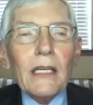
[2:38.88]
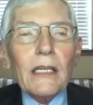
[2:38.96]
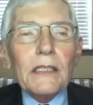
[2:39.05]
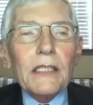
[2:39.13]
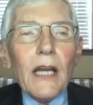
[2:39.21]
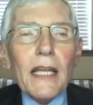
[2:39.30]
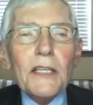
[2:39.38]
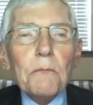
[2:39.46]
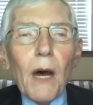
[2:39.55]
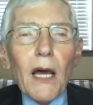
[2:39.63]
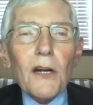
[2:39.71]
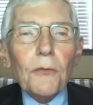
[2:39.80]
Tonight's
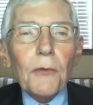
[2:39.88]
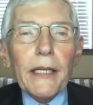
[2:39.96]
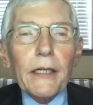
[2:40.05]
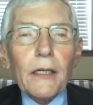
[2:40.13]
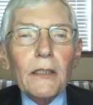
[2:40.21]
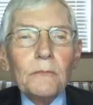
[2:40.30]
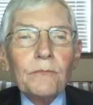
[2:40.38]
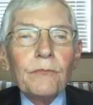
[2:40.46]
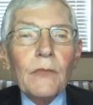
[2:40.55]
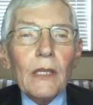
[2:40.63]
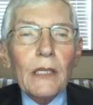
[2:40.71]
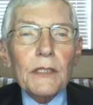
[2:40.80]
moderator
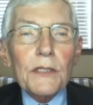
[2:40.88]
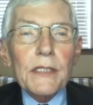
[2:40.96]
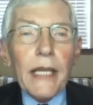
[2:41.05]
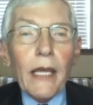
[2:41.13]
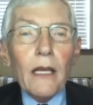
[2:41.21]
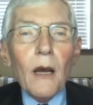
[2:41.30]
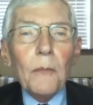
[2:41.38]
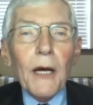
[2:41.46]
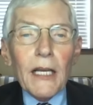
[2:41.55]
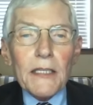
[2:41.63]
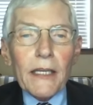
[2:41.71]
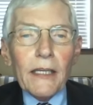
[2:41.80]
is Dan
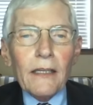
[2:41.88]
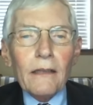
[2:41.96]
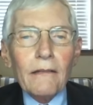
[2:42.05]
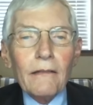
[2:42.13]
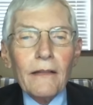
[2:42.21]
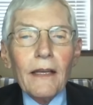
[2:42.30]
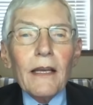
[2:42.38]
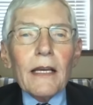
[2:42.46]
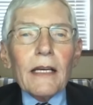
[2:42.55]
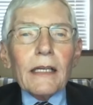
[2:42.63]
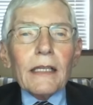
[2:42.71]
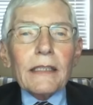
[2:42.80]
Abbasi.
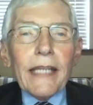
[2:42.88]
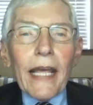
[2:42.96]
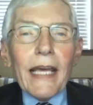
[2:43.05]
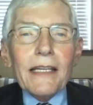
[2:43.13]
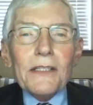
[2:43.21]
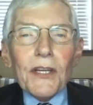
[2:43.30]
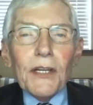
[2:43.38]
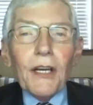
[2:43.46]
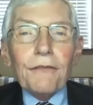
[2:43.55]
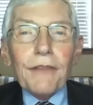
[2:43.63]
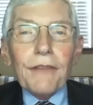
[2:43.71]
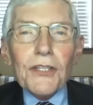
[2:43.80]
Dan is an
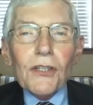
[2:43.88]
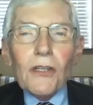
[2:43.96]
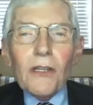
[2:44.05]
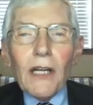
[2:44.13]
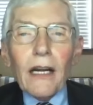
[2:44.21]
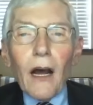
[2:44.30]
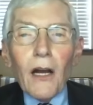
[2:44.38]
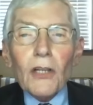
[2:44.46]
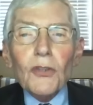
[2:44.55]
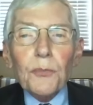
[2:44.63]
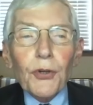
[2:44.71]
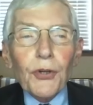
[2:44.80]
investor and
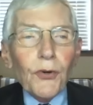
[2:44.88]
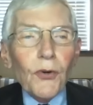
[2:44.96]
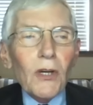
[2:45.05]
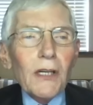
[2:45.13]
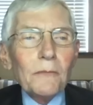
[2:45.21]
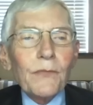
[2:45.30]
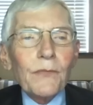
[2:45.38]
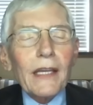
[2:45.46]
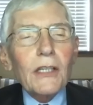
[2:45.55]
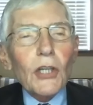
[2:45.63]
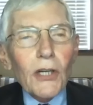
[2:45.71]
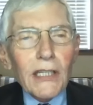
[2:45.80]
entrepreneur
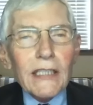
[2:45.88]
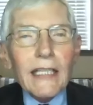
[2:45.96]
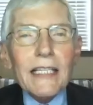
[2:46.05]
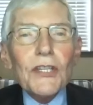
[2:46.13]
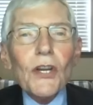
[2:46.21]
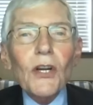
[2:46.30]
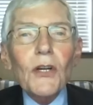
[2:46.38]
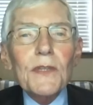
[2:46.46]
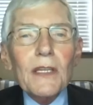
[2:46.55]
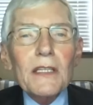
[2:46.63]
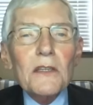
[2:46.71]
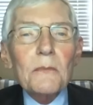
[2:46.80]
and currently
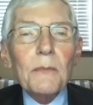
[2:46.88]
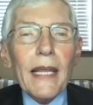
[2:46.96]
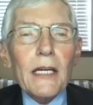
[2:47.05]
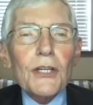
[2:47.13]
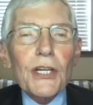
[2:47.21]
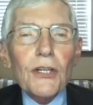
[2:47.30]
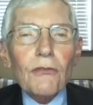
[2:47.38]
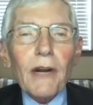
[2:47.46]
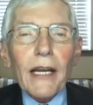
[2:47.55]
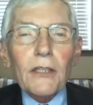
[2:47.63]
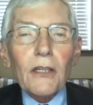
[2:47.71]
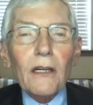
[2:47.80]
serves as the managing
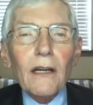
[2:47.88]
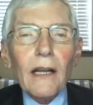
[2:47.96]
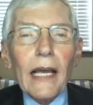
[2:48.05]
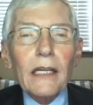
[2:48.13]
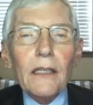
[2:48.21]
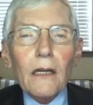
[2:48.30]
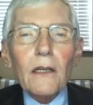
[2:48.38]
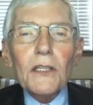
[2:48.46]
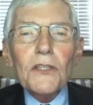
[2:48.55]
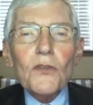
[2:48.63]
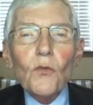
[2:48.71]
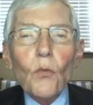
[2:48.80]
director at
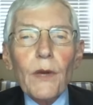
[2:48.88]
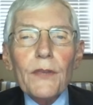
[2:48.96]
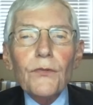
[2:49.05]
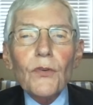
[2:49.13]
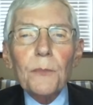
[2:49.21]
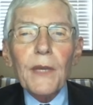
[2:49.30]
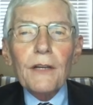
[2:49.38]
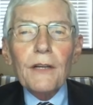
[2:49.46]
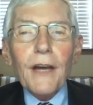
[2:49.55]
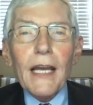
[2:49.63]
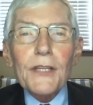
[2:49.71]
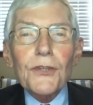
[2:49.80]
Douglas Winthrop
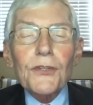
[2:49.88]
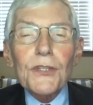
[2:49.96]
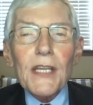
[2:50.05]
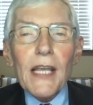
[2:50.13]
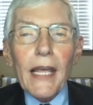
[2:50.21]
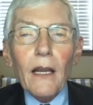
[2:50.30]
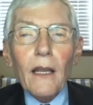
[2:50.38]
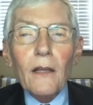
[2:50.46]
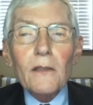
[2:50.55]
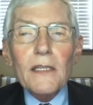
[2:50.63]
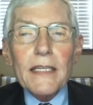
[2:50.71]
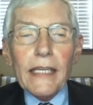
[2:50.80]
Advisors
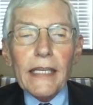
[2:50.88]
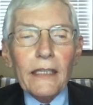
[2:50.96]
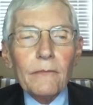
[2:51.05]
LLC,